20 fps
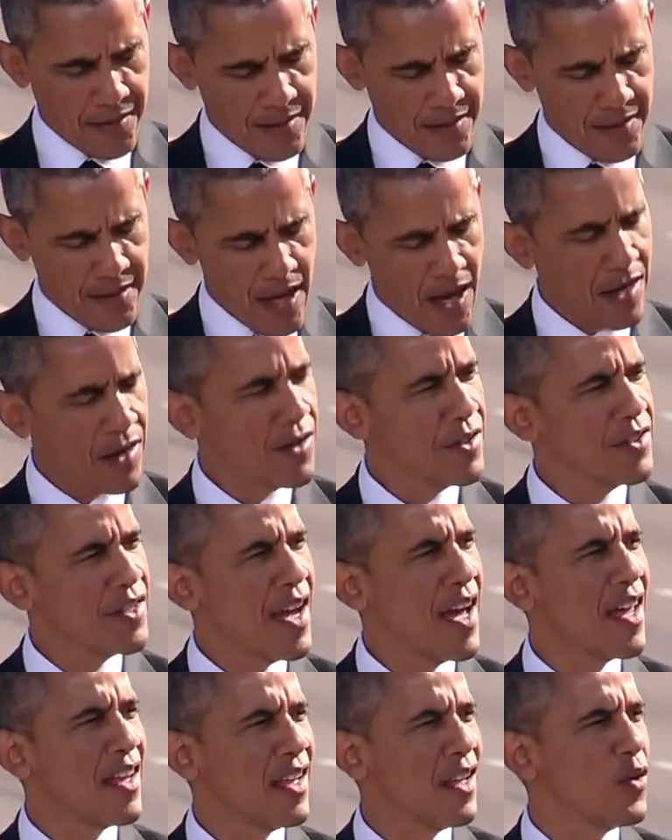a younger
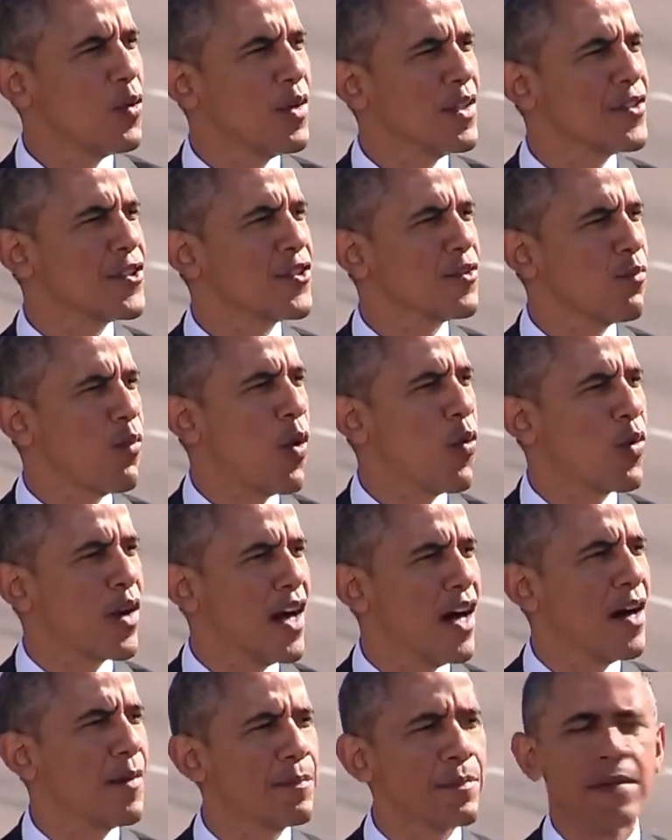John Lewis woke
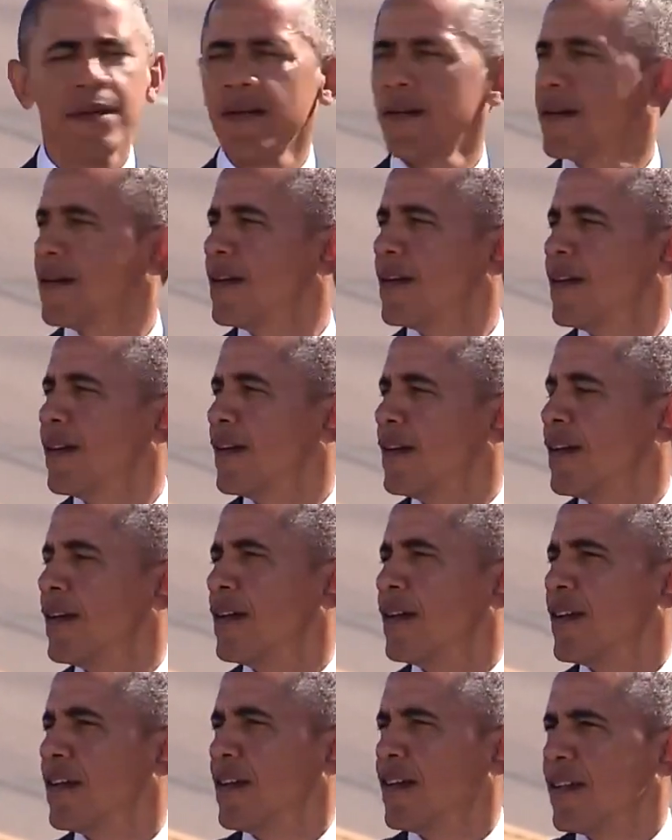up
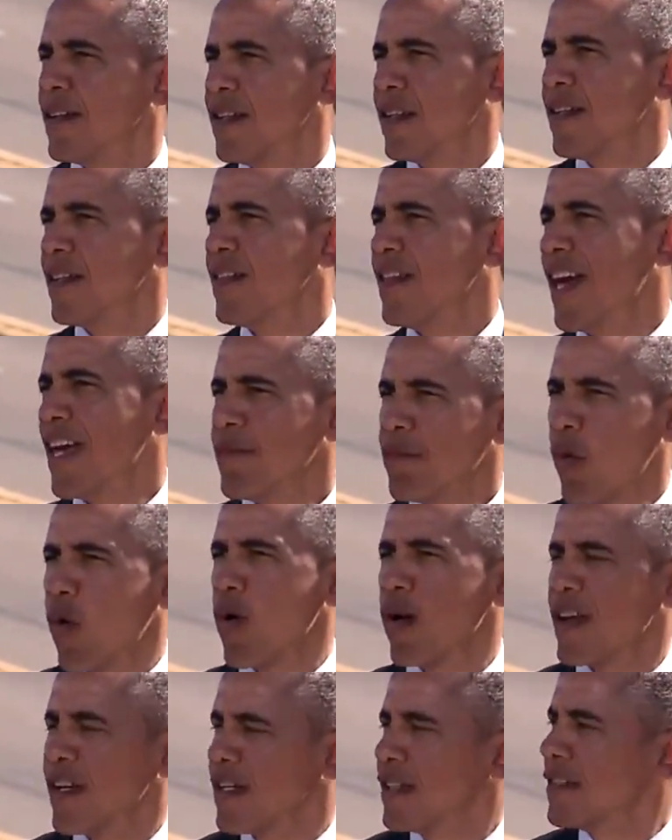that
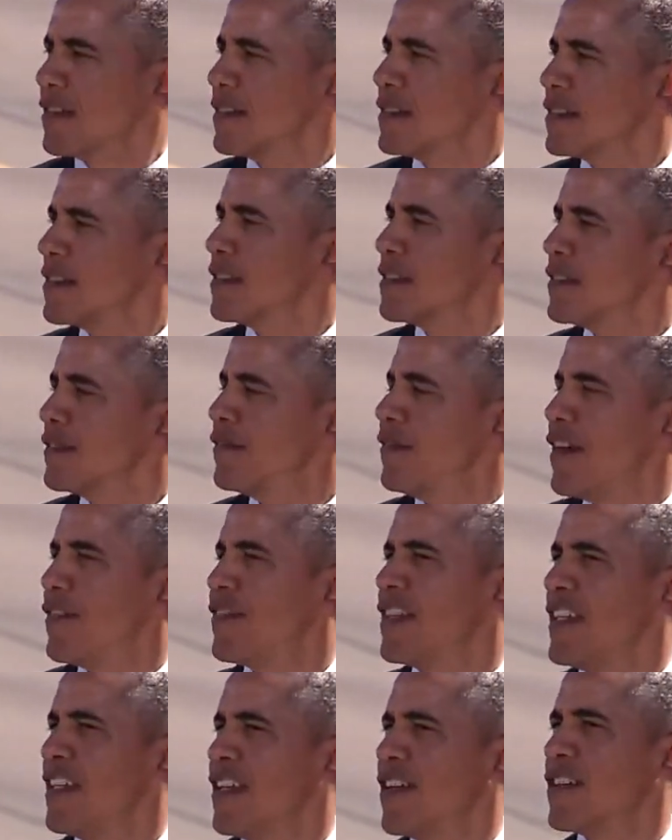morning
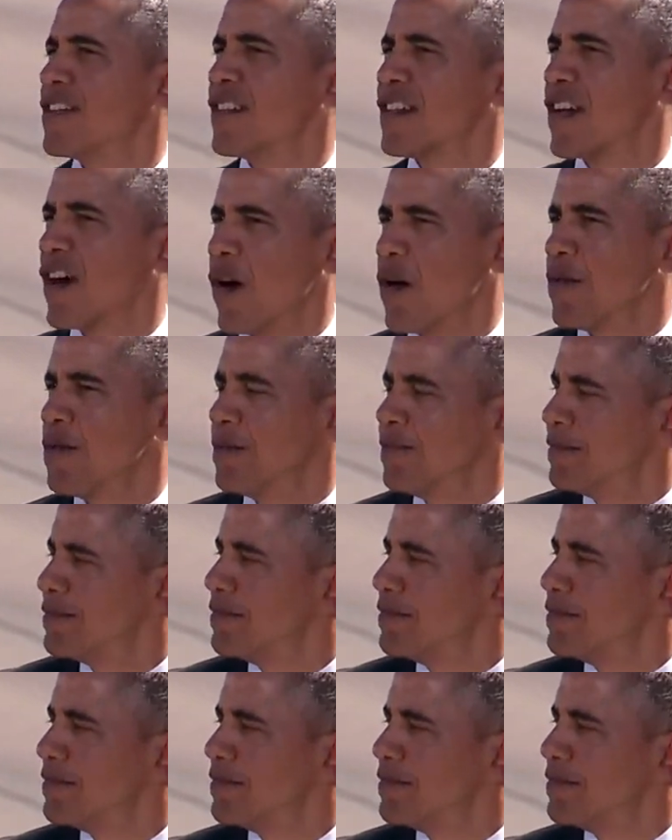50 years ago